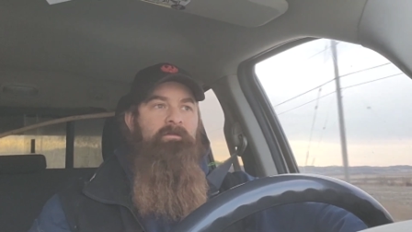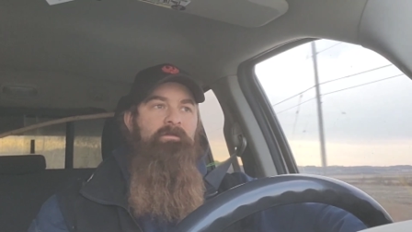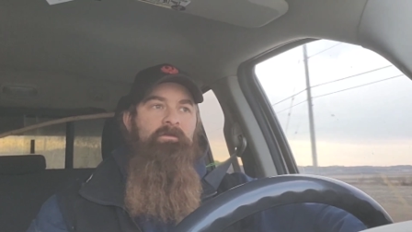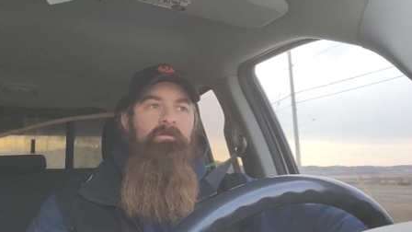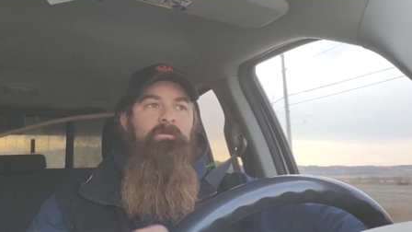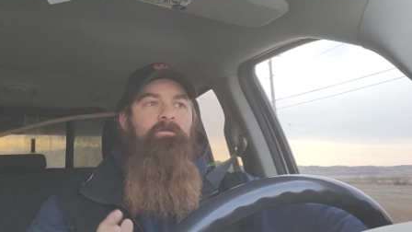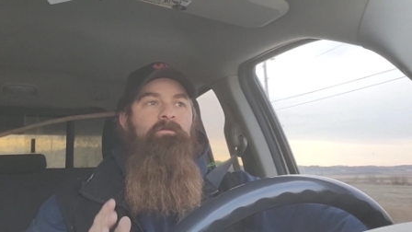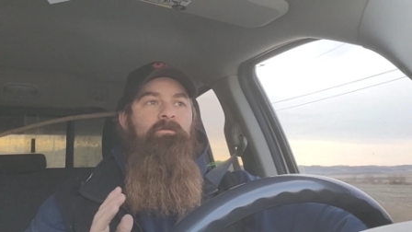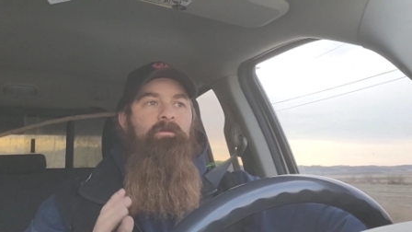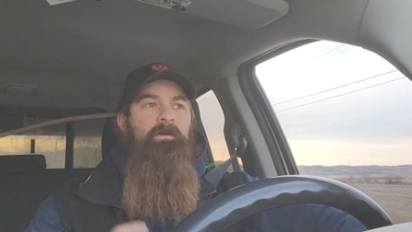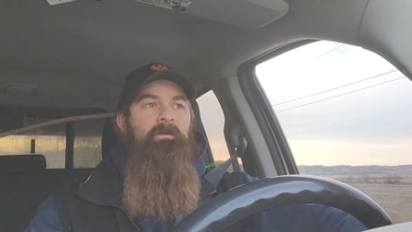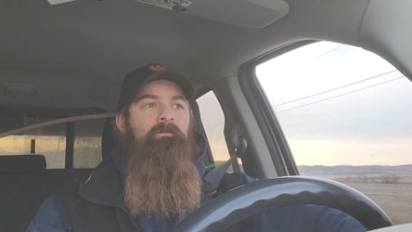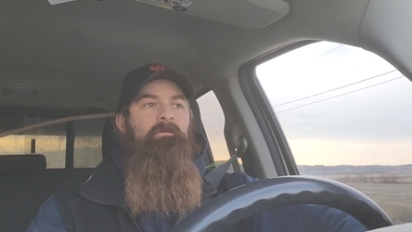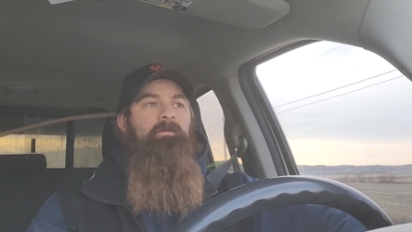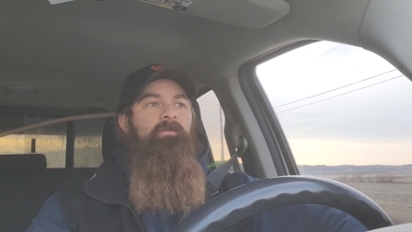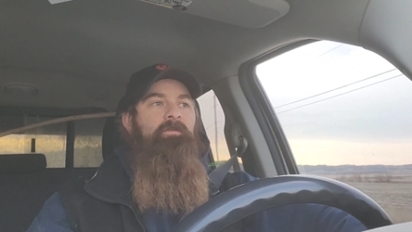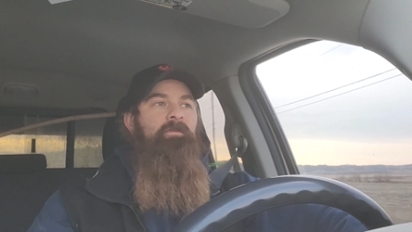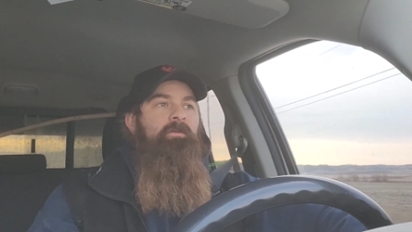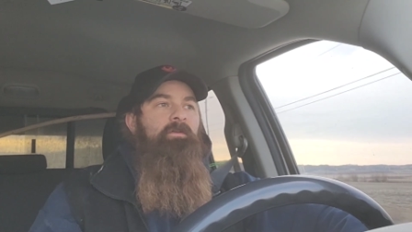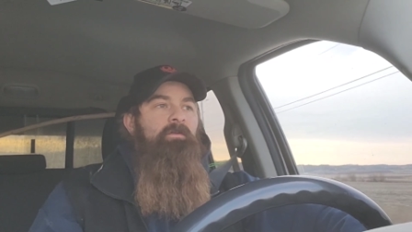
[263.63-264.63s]
You can do
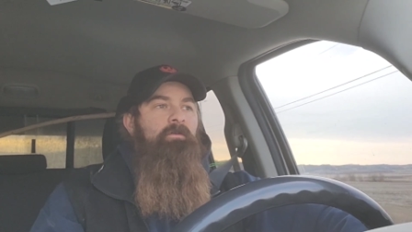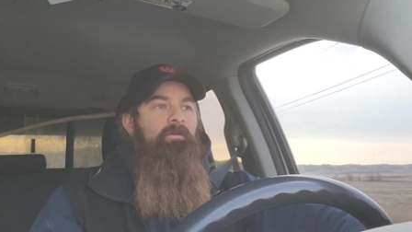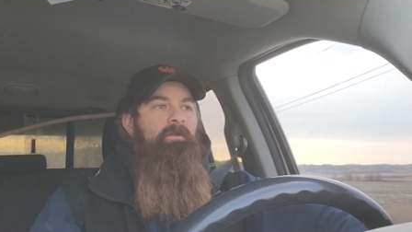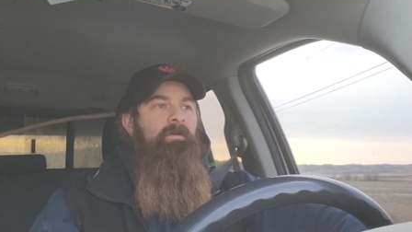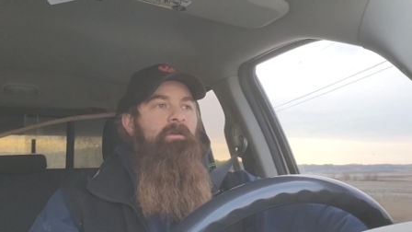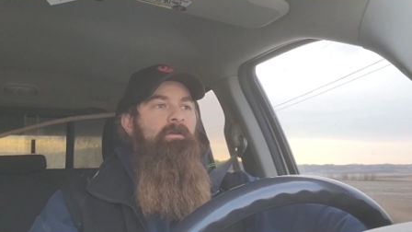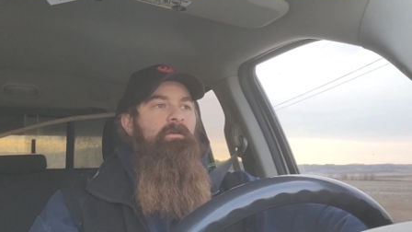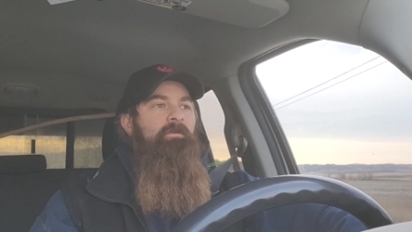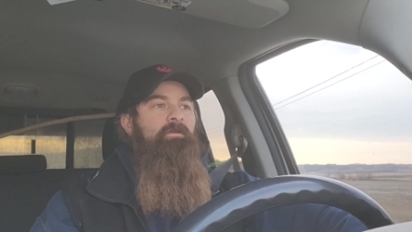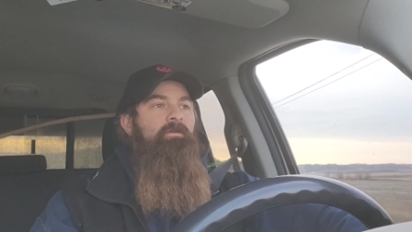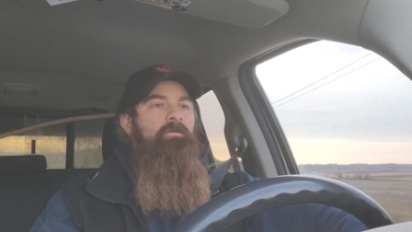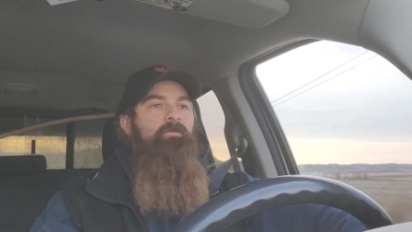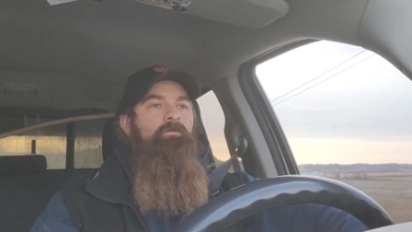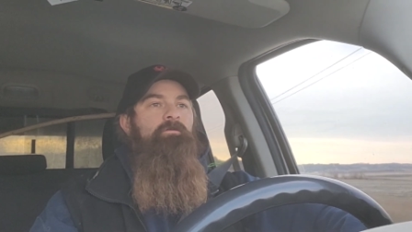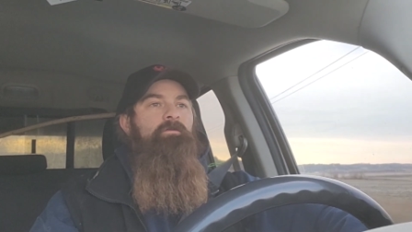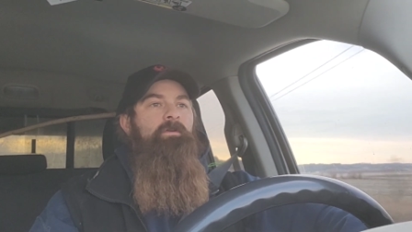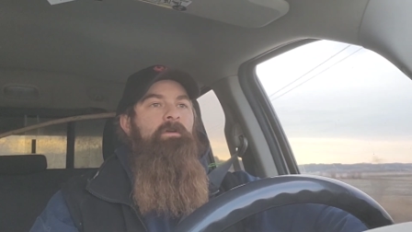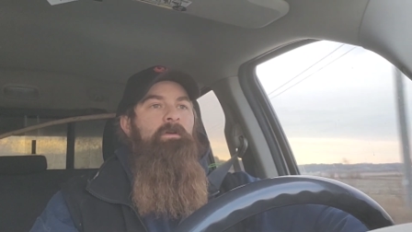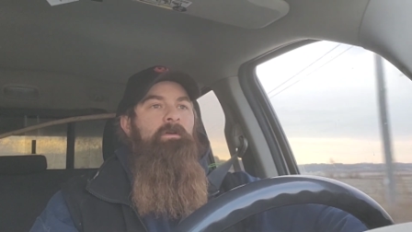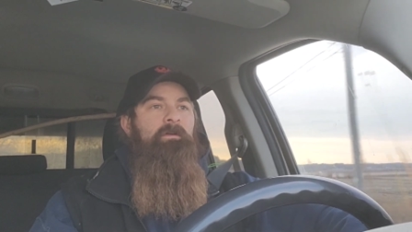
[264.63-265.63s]
everything you need to do
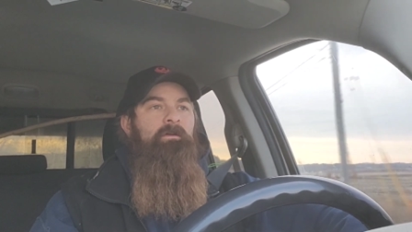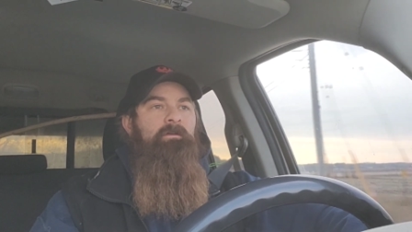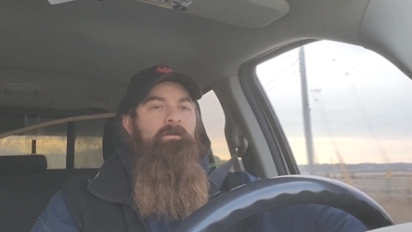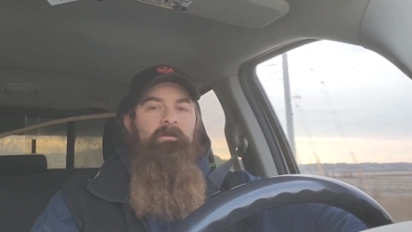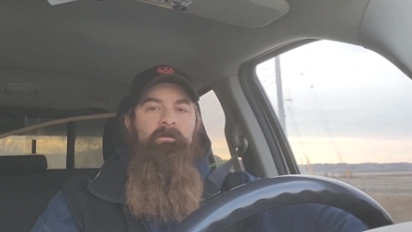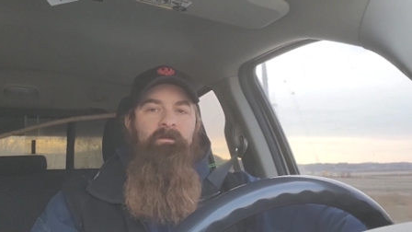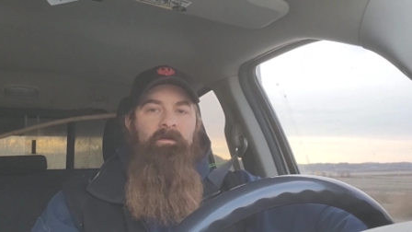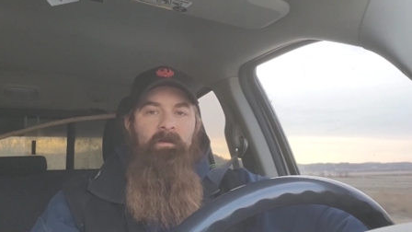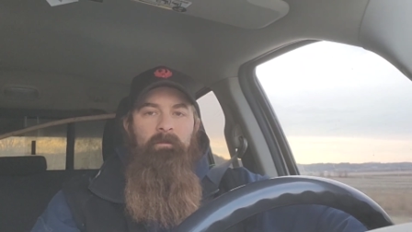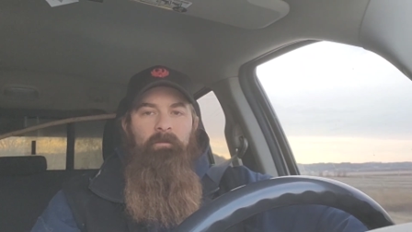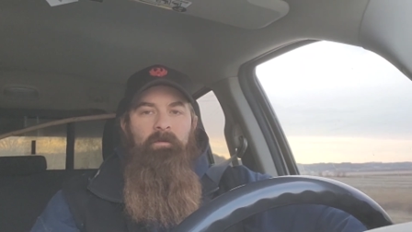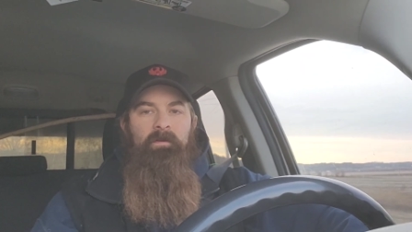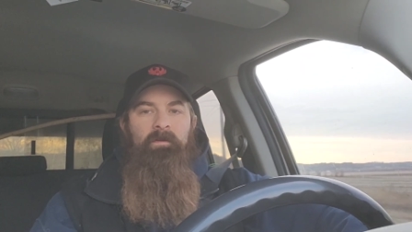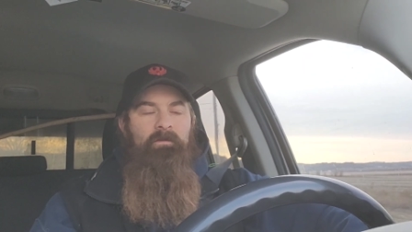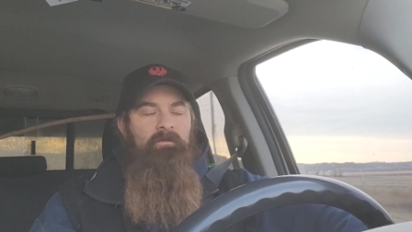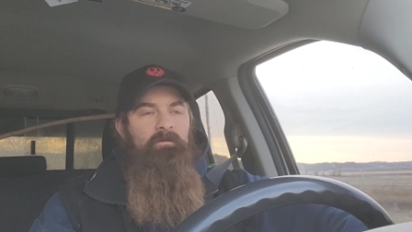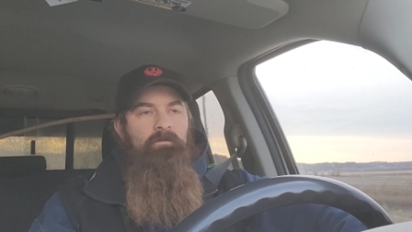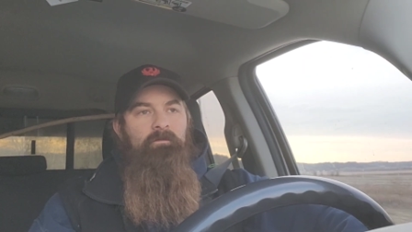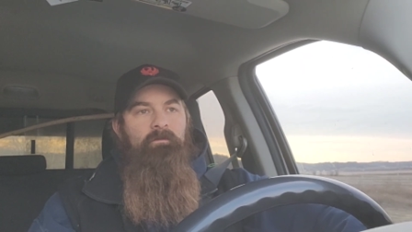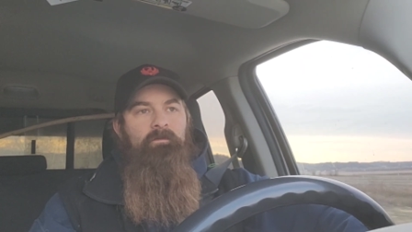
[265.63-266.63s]
the same way you
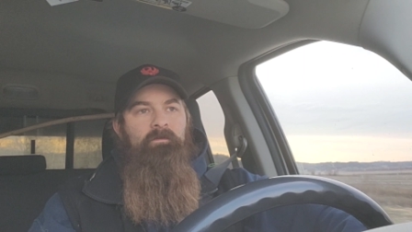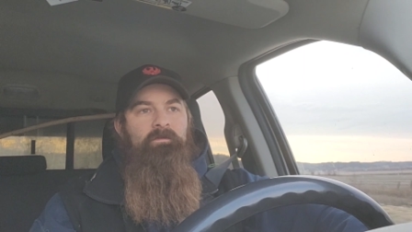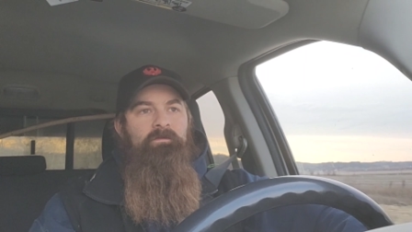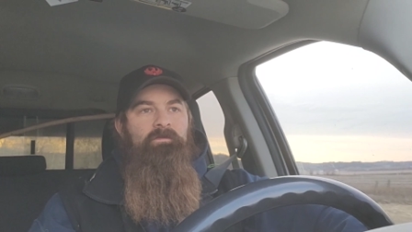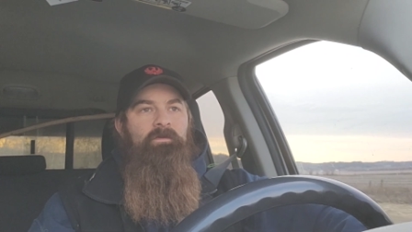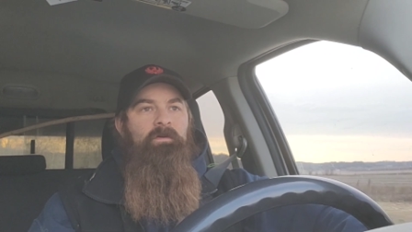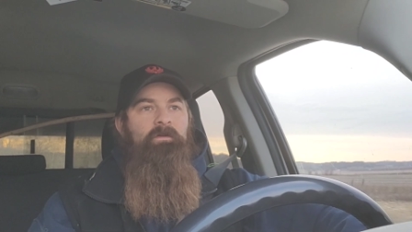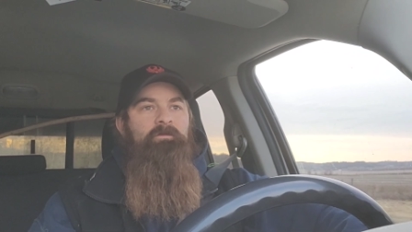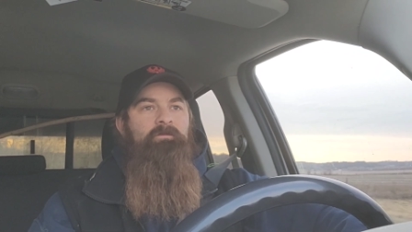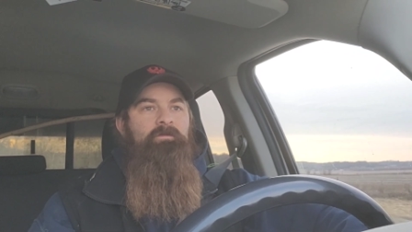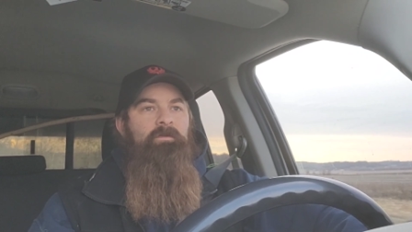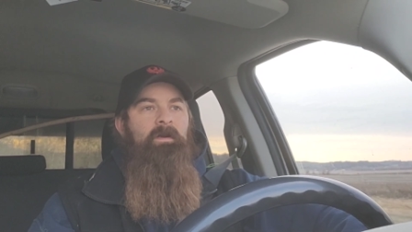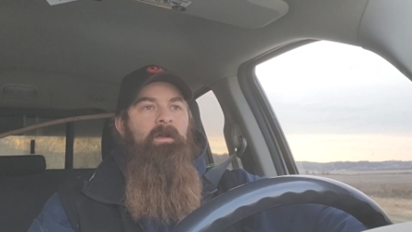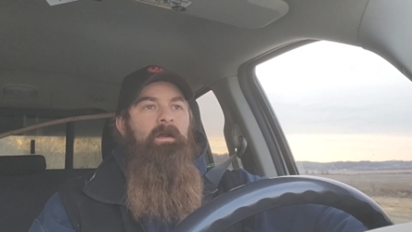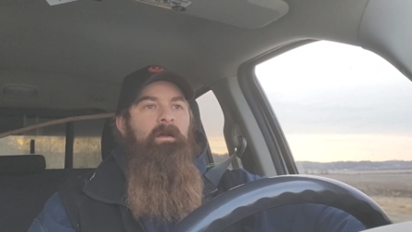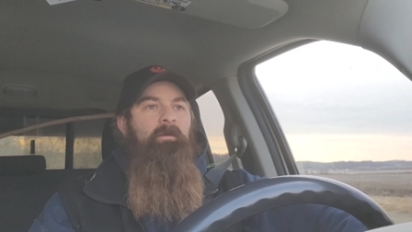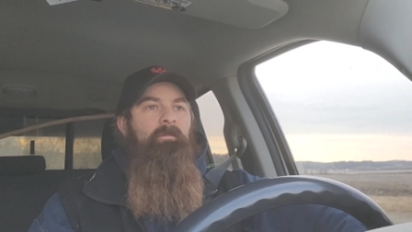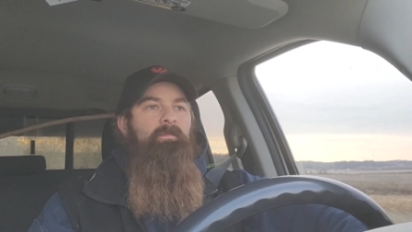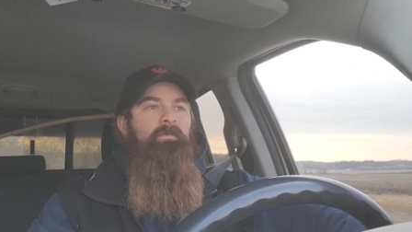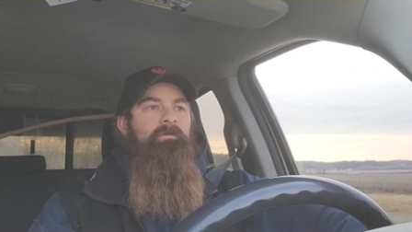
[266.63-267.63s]
do with a jaw
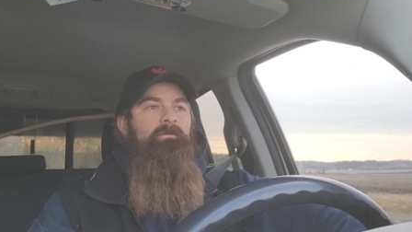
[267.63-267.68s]
trap.